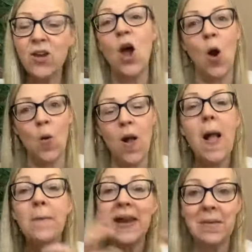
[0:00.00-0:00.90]
No.
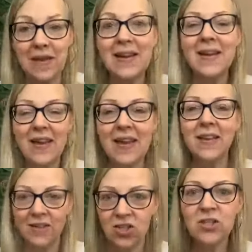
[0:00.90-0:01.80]
But I mean,
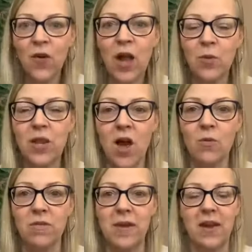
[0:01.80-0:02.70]
just follow
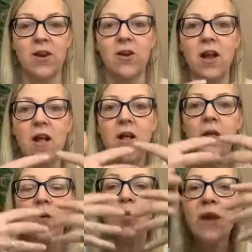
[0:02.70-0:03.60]
along with me here.
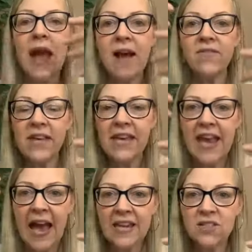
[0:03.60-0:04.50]
We have,
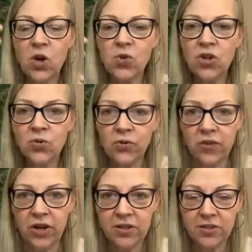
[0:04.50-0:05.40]
he had his own
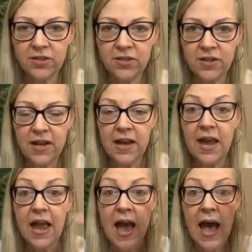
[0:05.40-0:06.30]
universe.
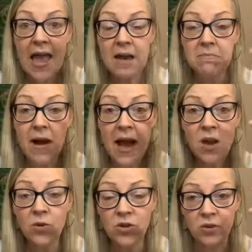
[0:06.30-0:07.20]
I had
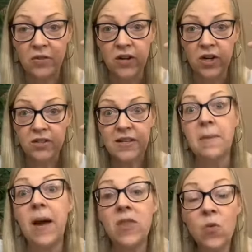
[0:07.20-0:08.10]
my own universe.
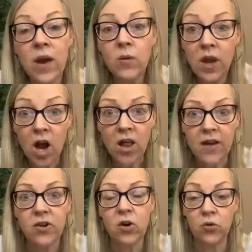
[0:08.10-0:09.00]
And by the way, we all
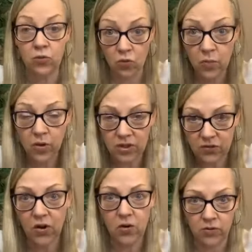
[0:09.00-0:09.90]
have our own rule books
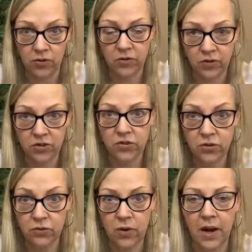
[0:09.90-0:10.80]
for our own universe
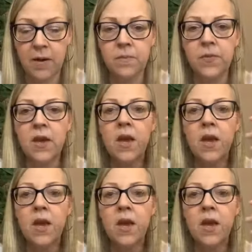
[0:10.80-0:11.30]
too, right?